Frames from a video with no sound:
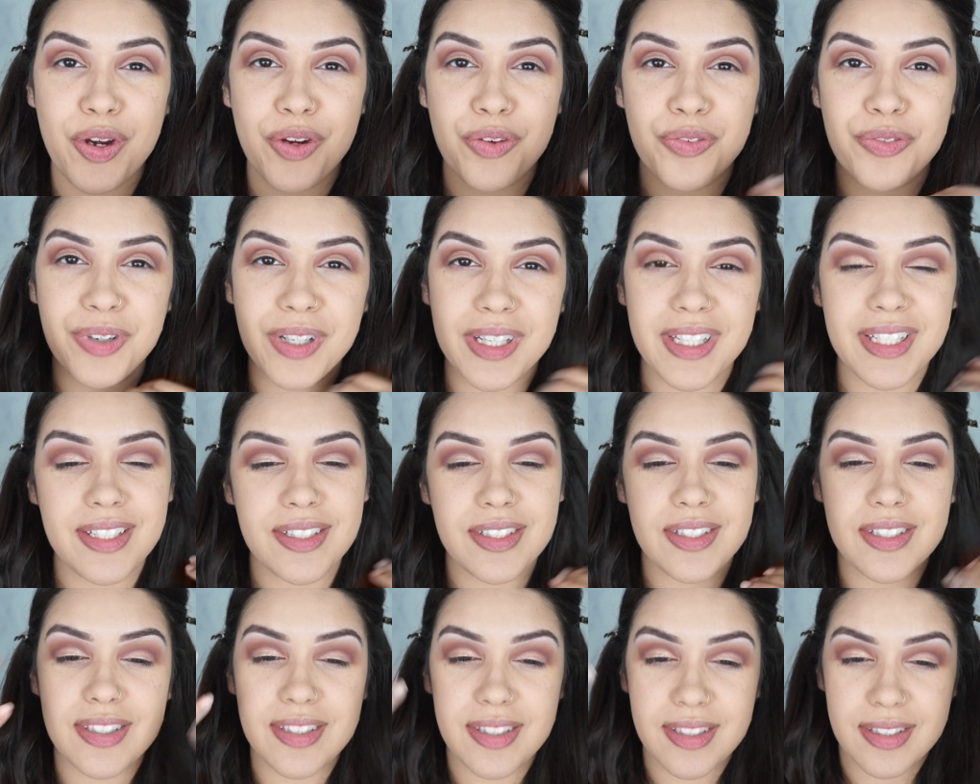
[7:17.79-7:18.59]
Really,
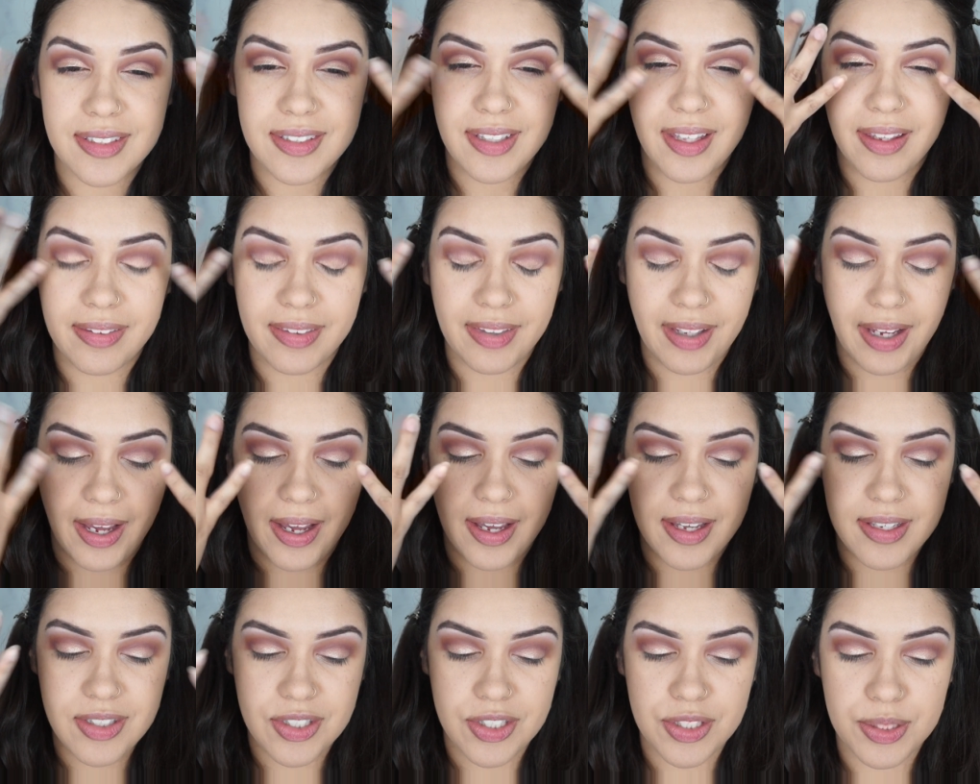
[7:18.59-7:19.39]
it's just to set the
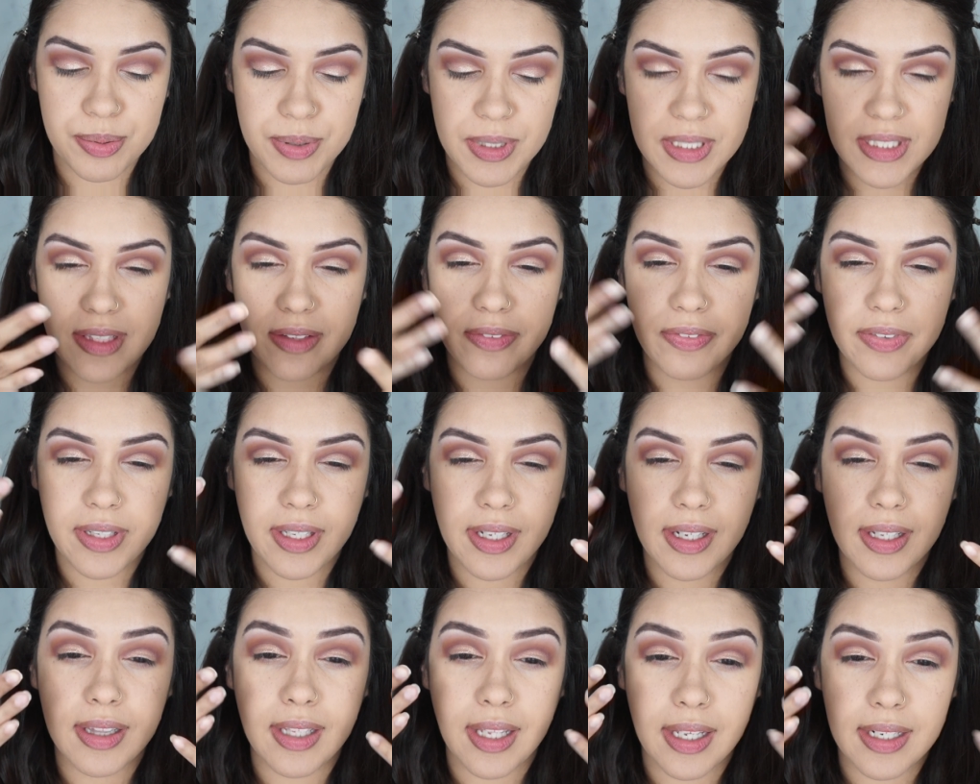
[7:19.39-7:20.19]
eyes, just because I feel
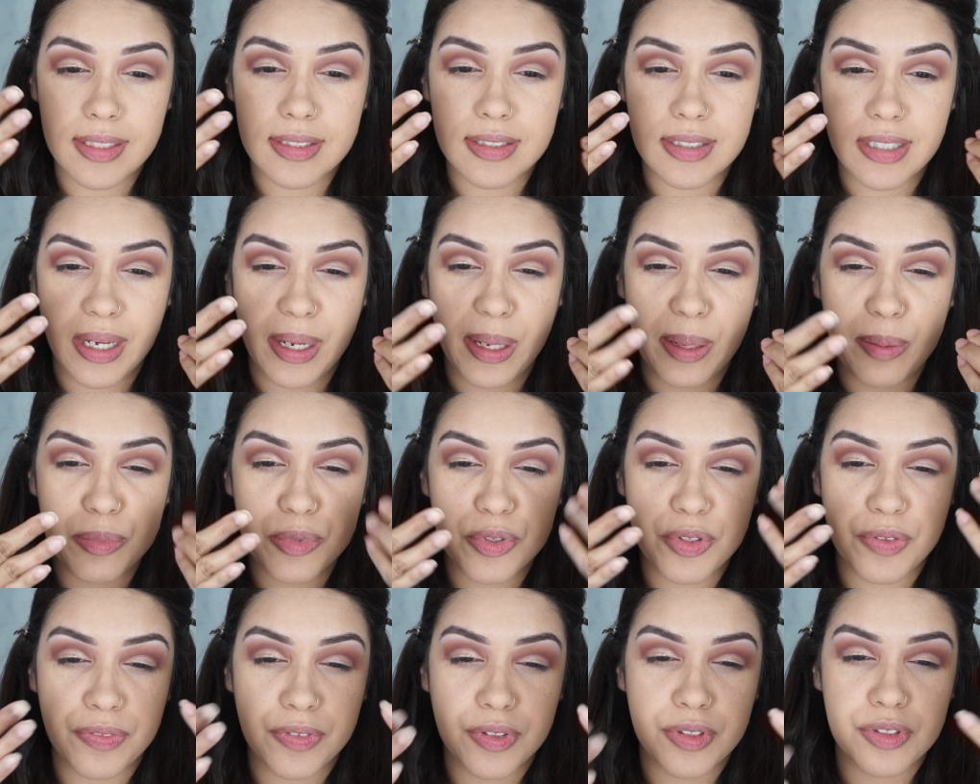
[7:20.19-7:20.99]
like a lot of
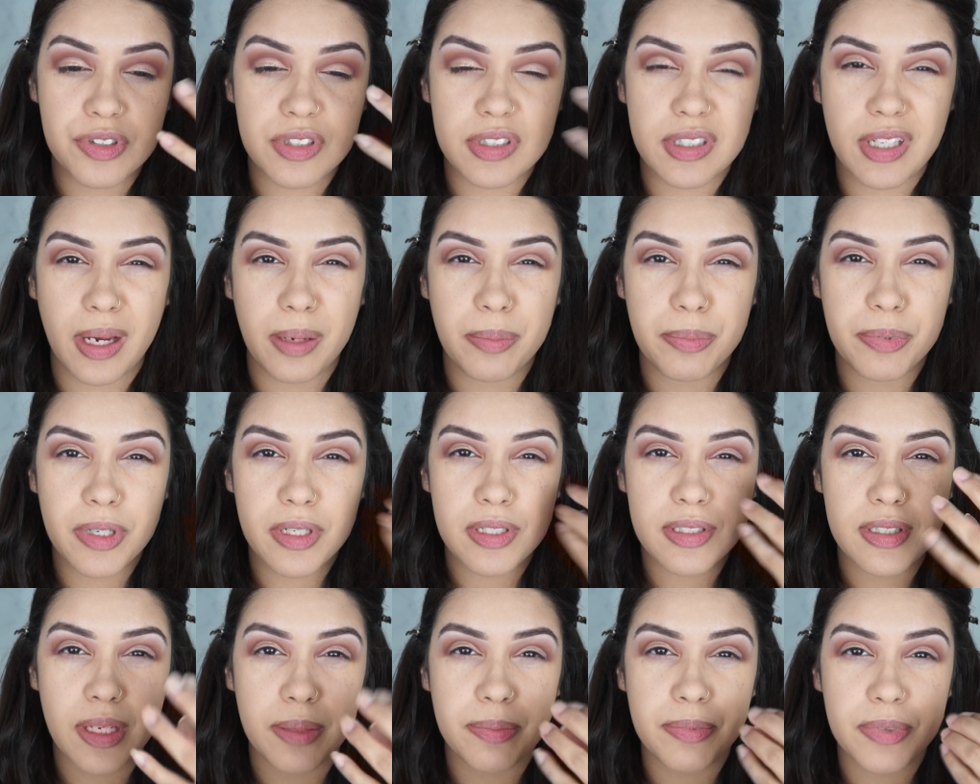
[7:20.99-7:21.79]
times with those topper
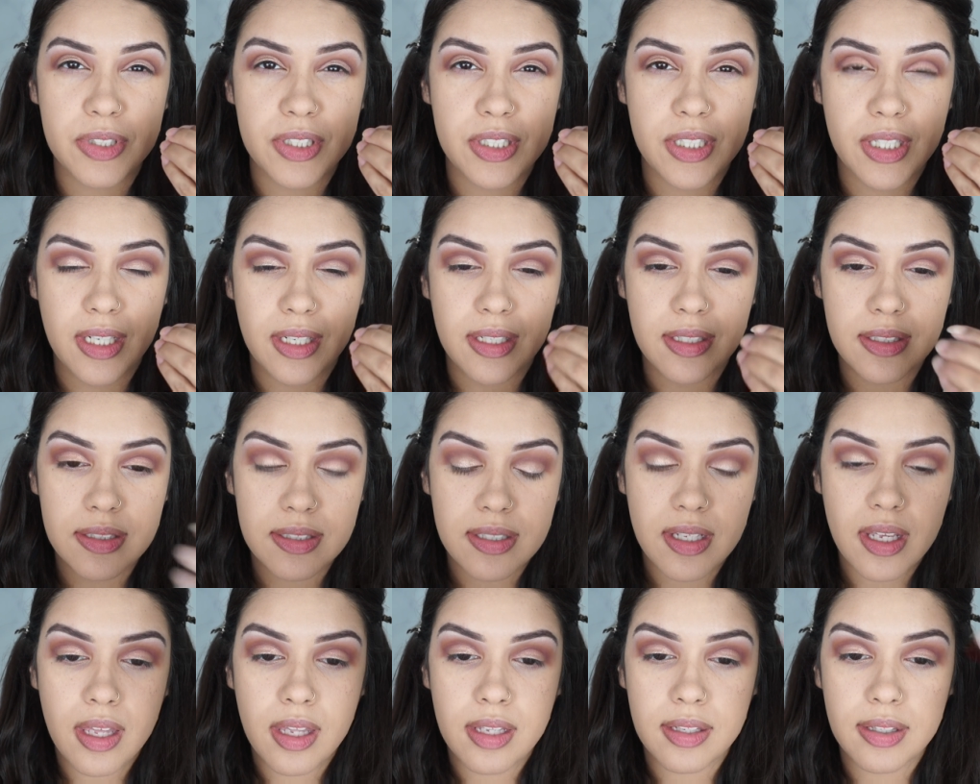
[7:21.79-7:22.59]
type of shades,
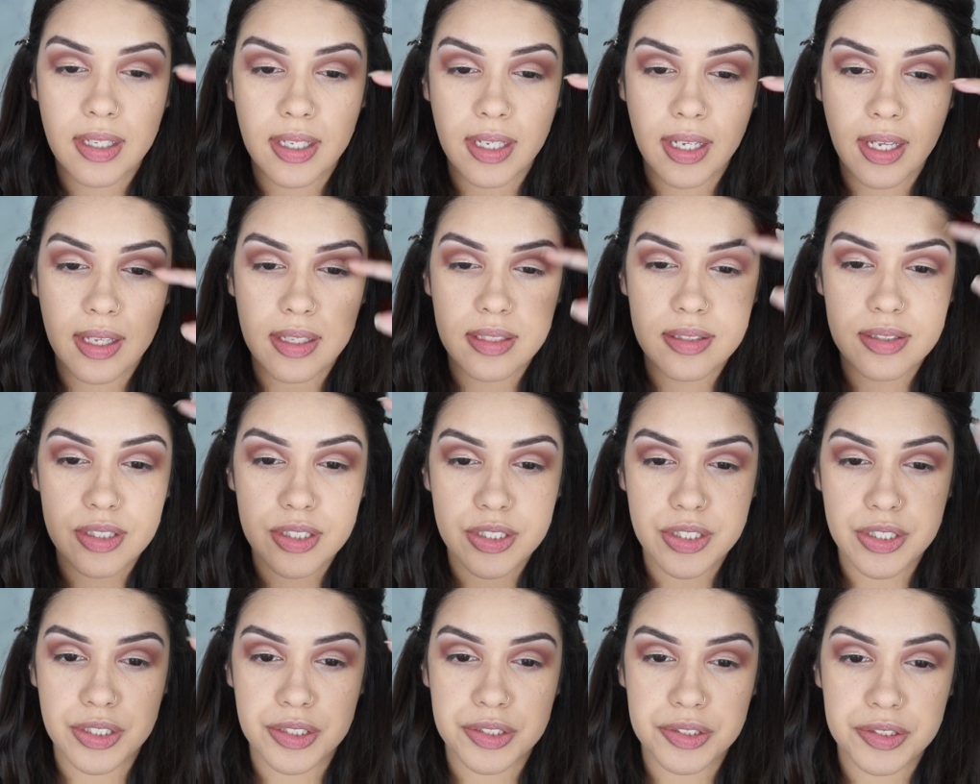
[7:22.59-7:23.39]
they get
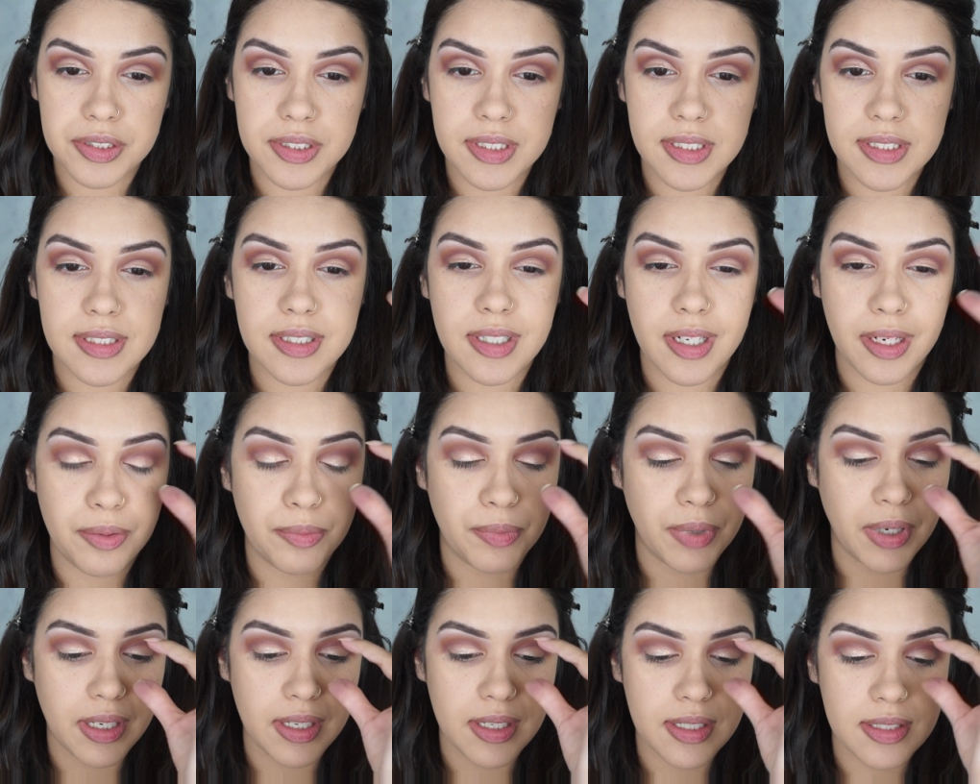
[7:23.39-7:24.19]
into your crease and I
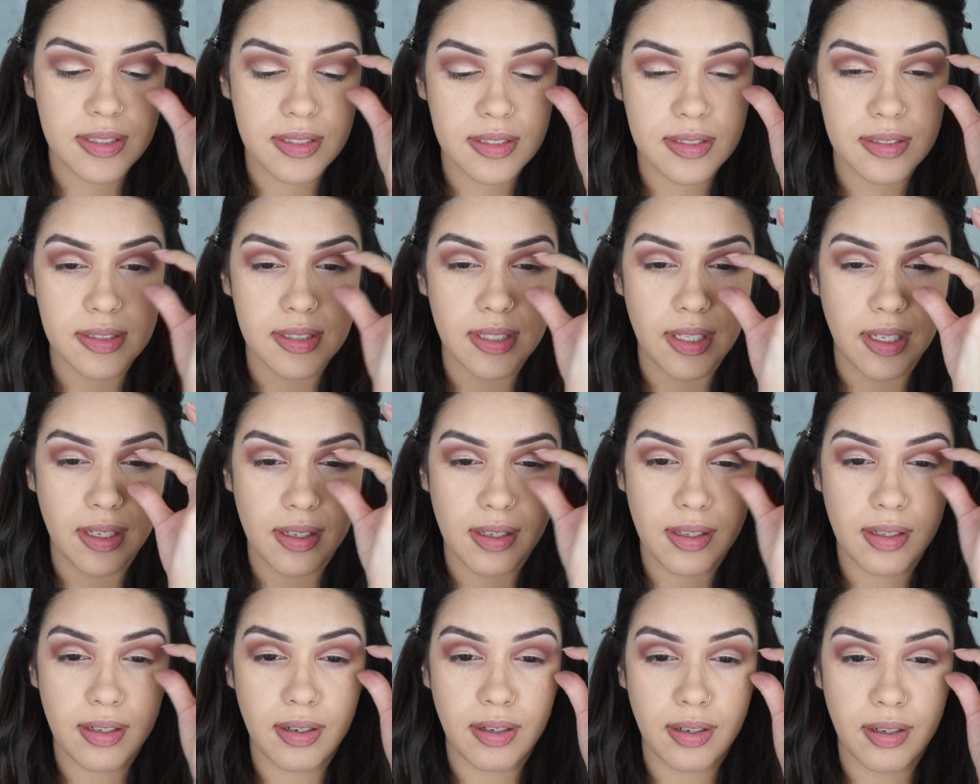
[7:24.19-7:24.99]
want it to
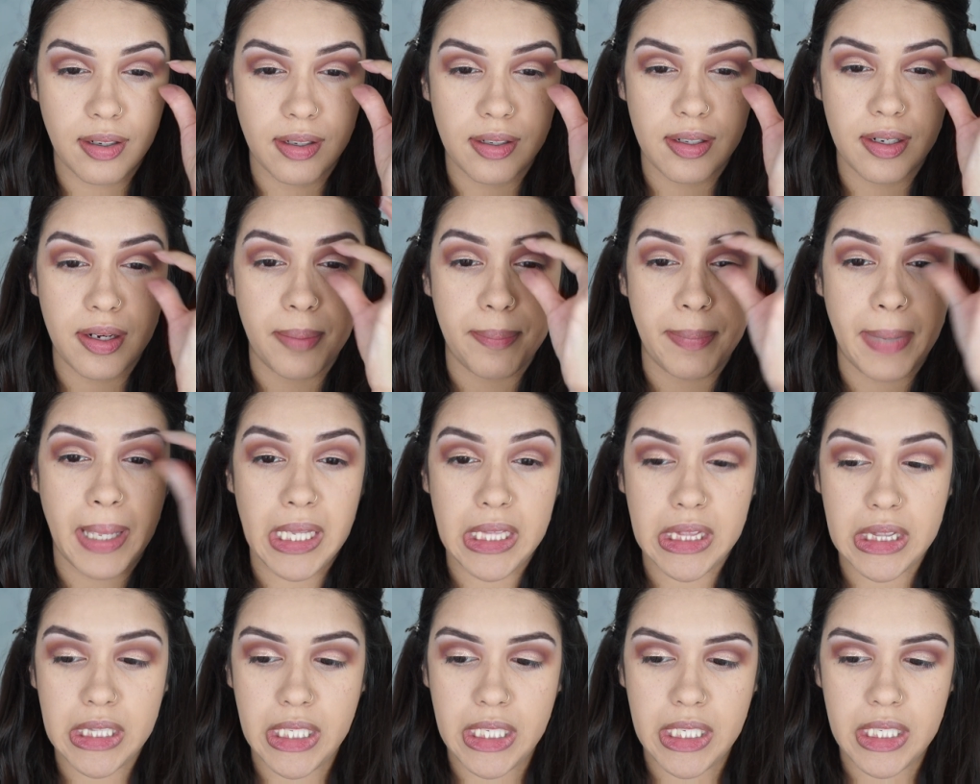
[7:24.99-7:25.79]
stay on my
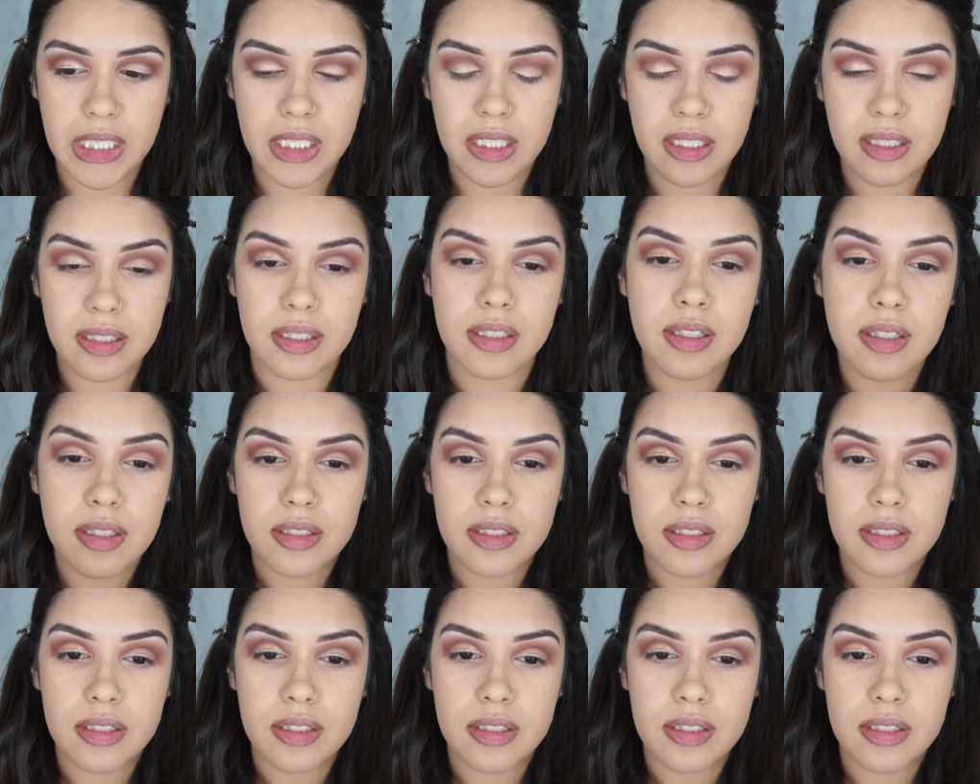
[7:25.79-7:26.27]
lid.